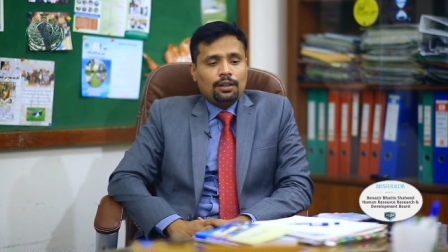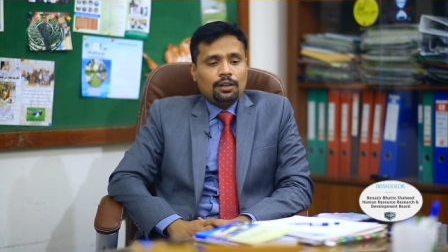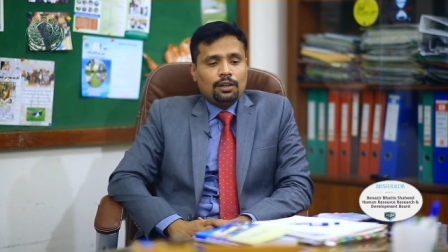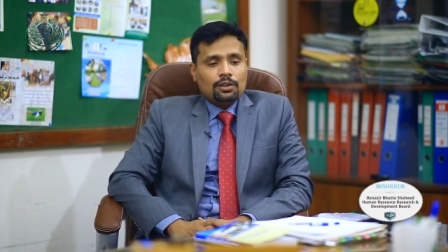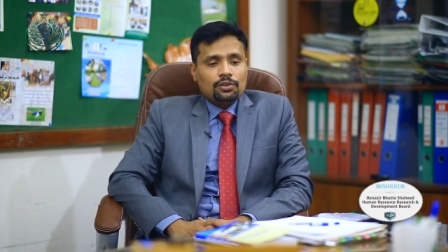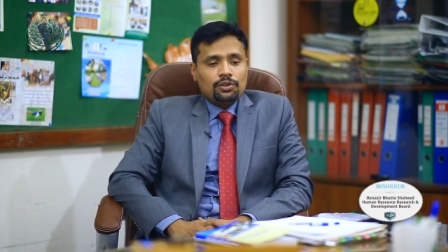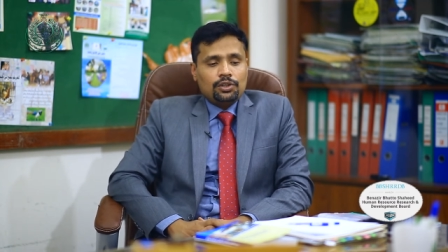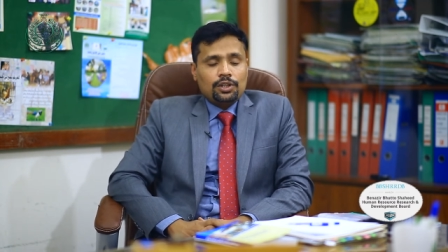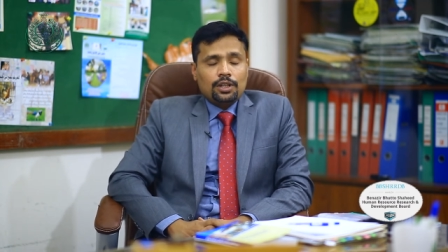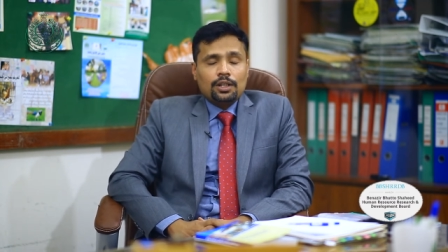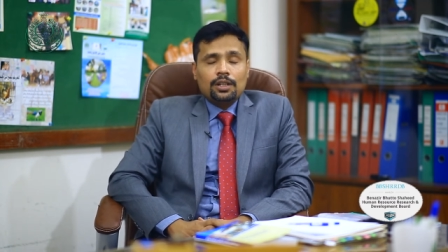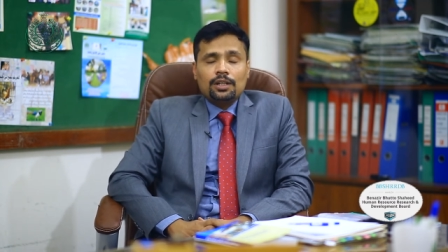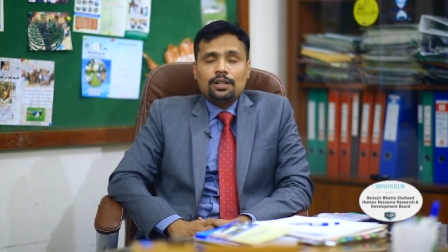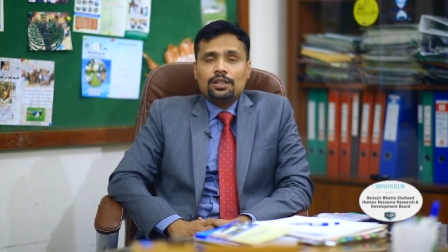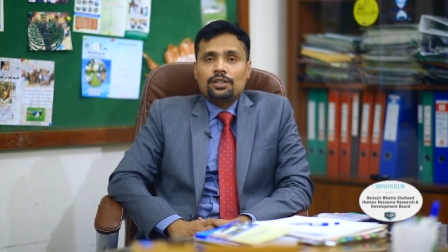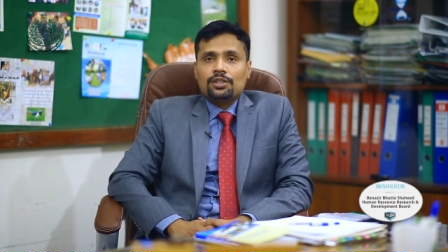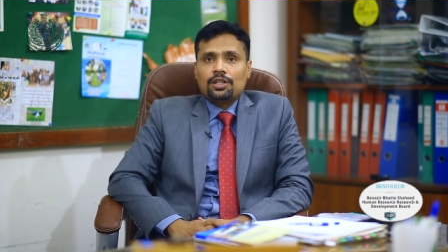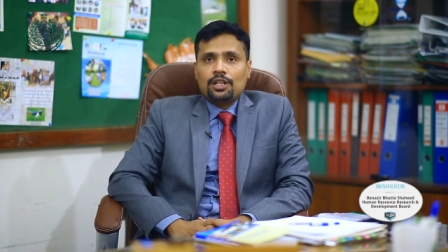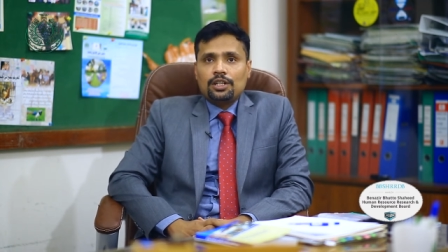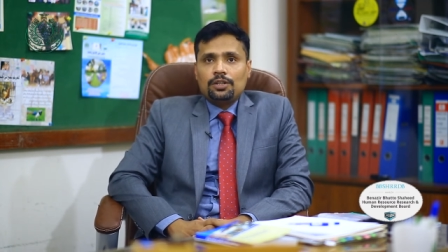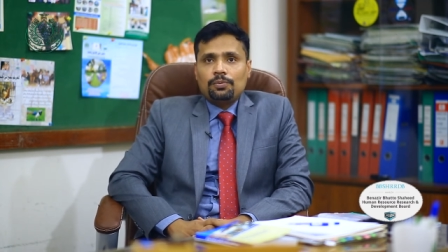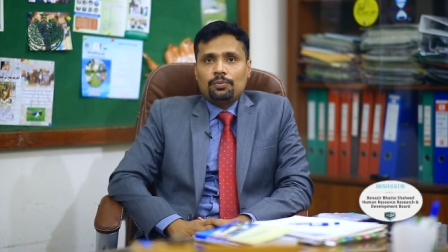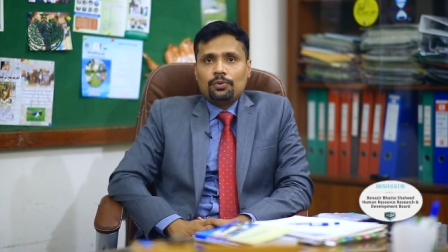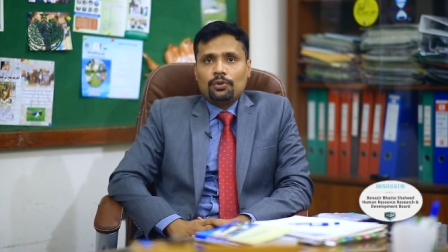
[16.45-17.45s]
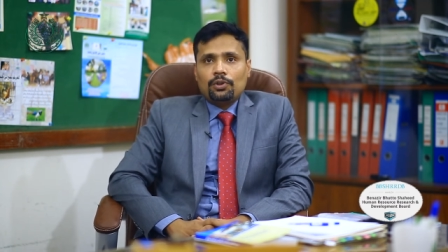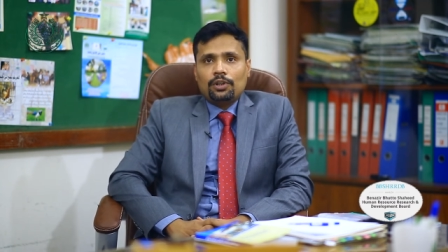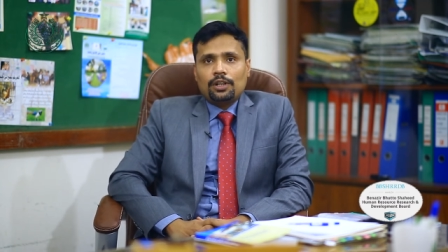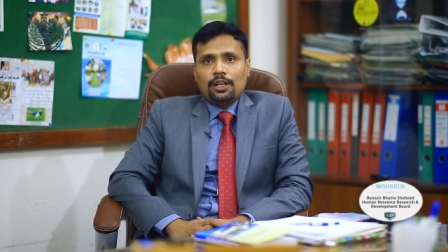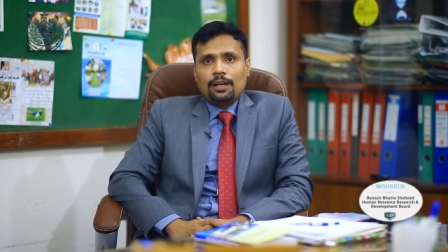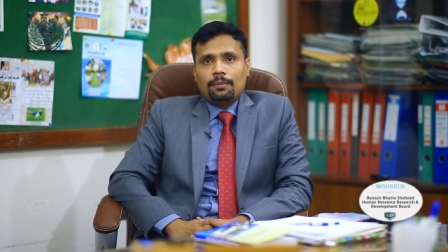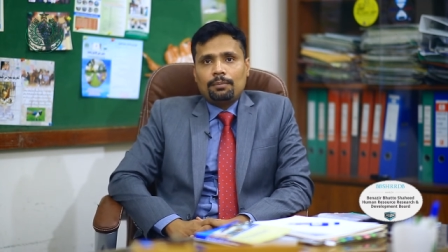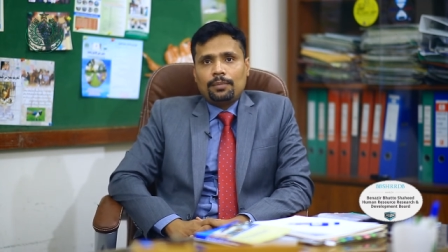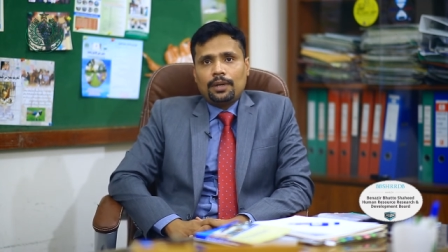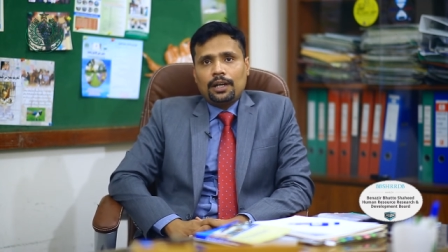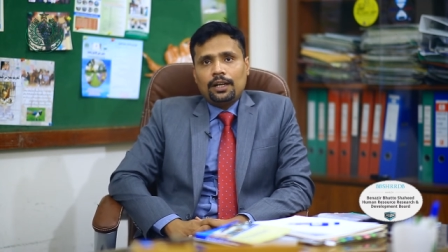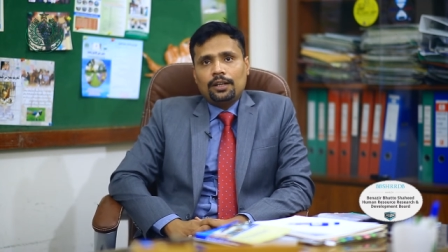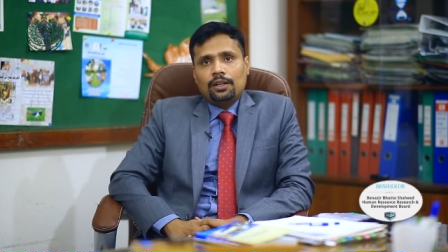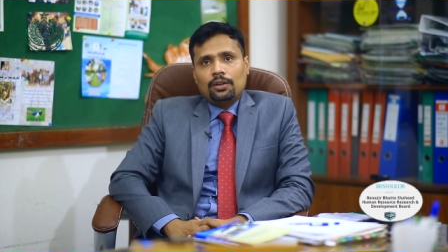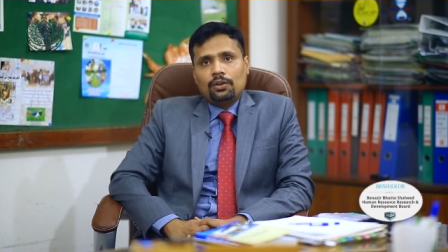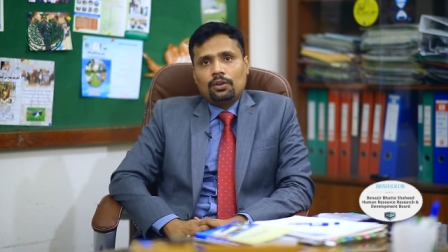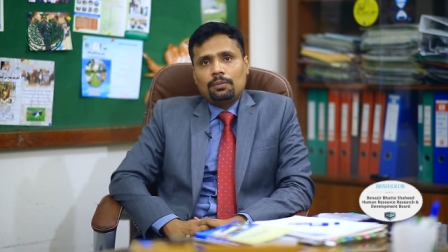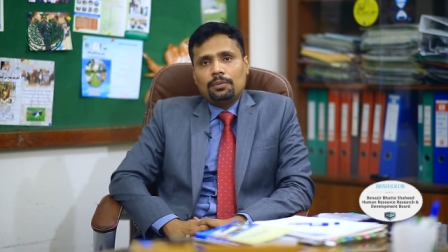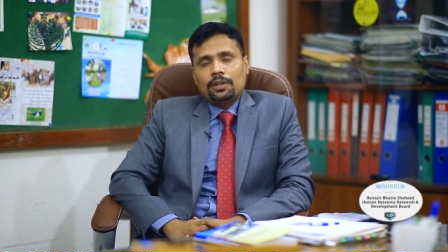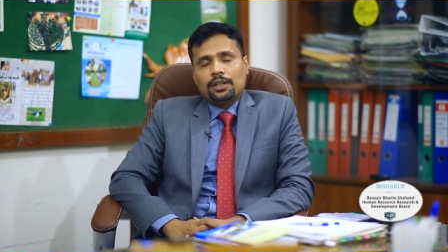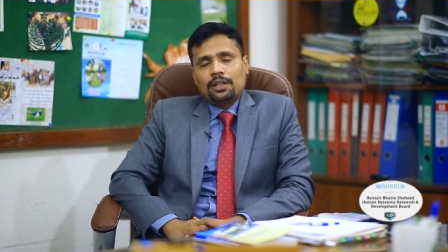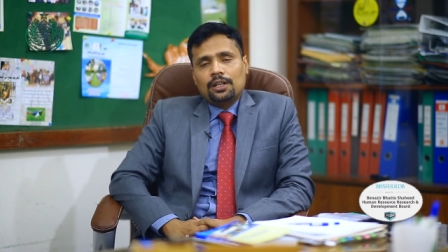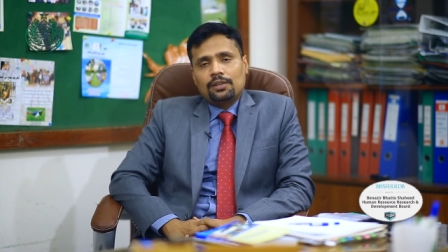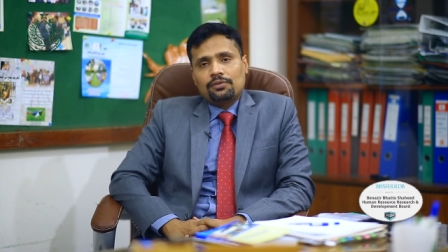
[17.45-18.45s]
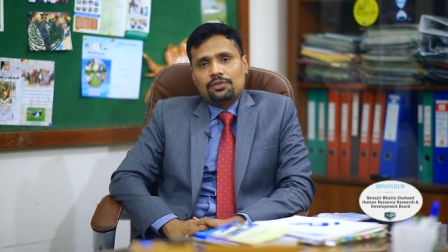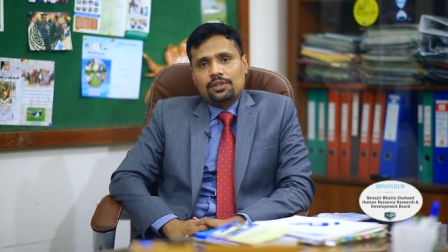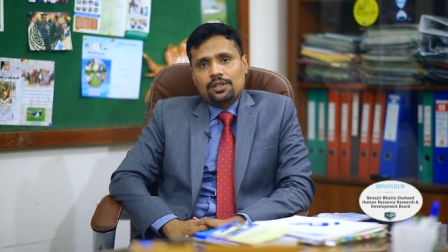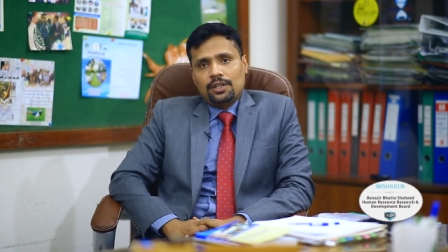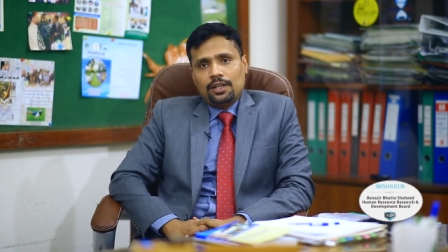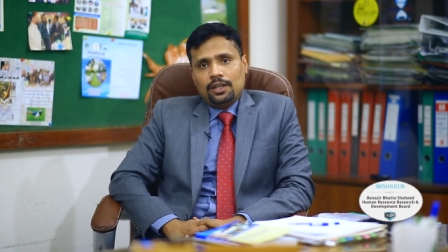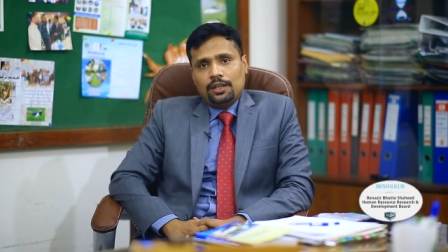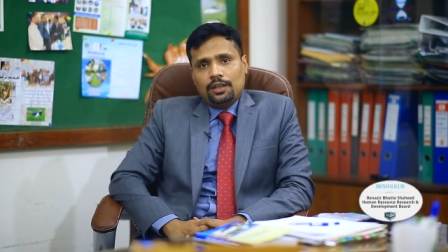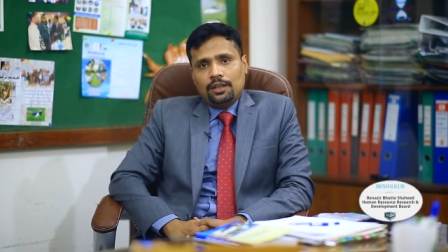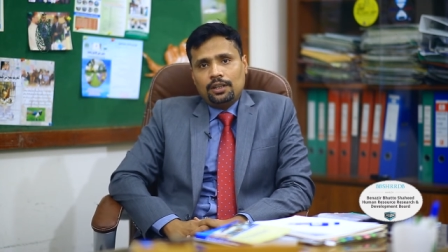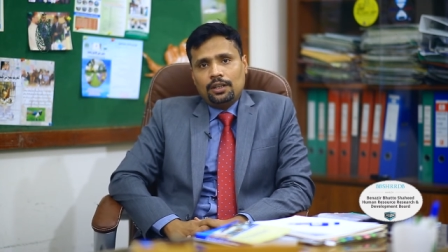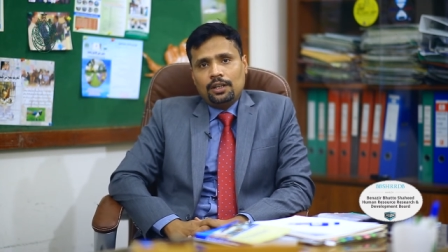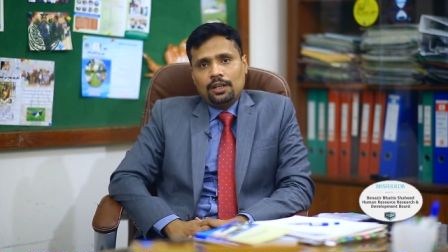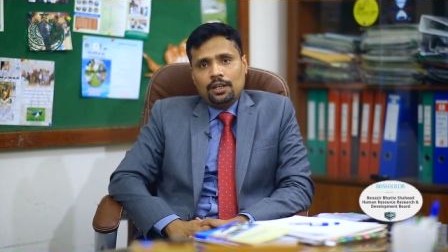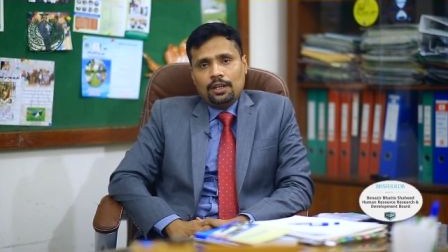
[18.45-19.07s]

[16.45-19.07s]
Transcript: launching such program by the government of Sindh